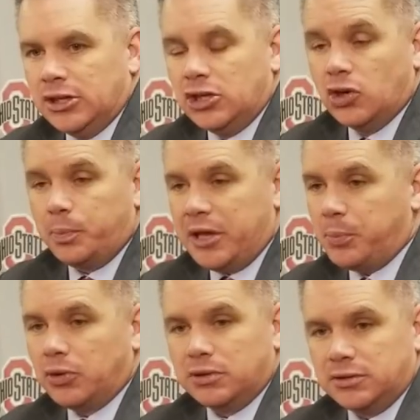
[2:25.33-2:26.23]
You know,
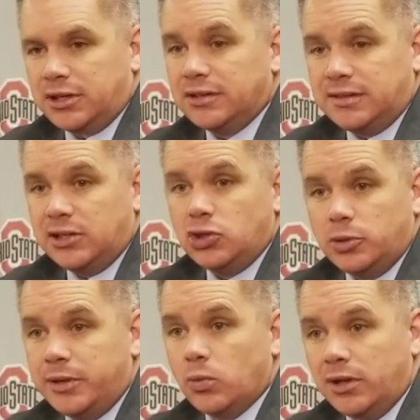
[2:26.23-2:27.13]
people continue to
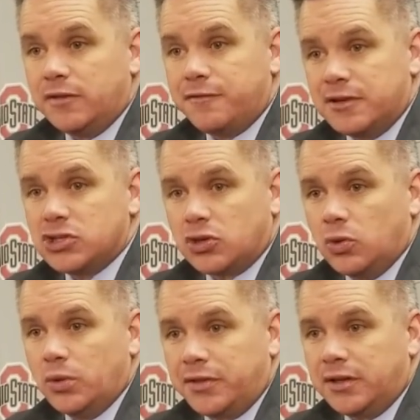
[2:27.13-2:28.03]
be really physical
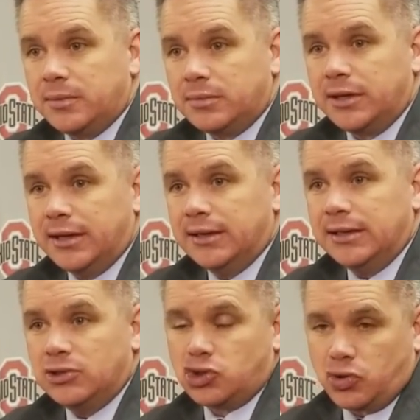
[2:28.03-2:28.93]
with him, and
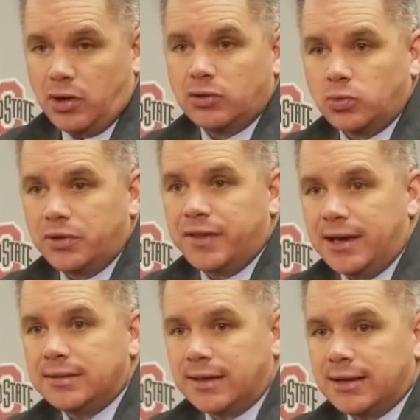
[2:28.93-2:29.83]
he struggled with that
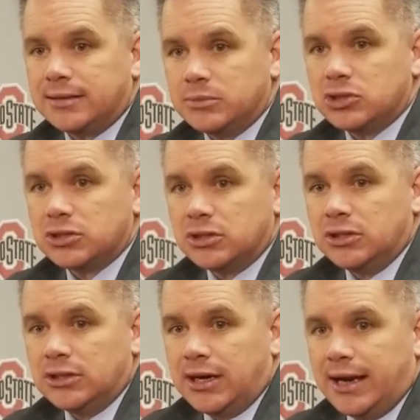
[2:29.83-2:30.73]
at times.
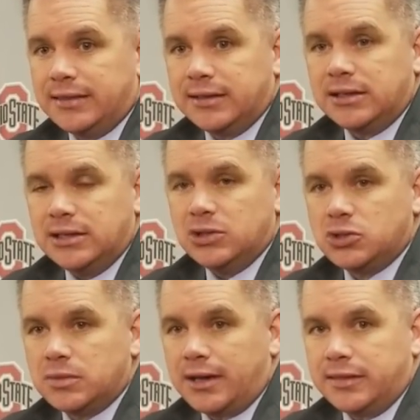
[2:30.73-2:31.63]
I think he's.
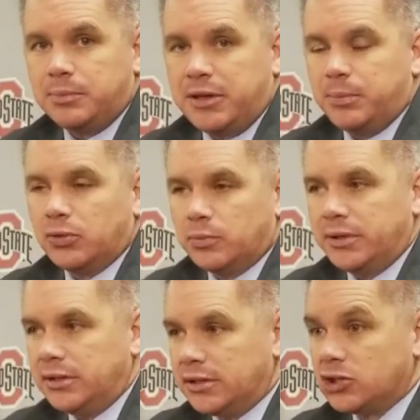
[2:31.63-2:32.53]
I think people are
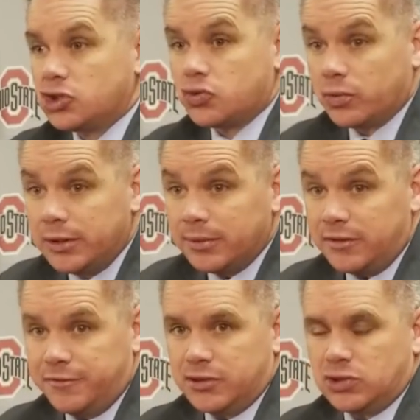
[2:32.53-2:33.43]
being extremely
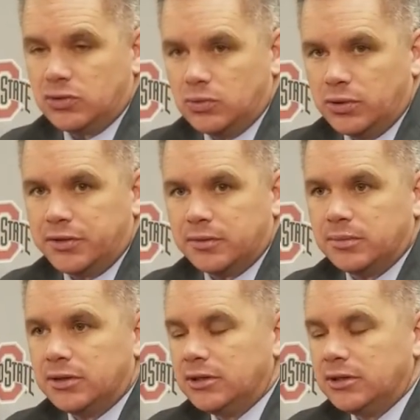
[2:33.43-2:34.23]
physical with him,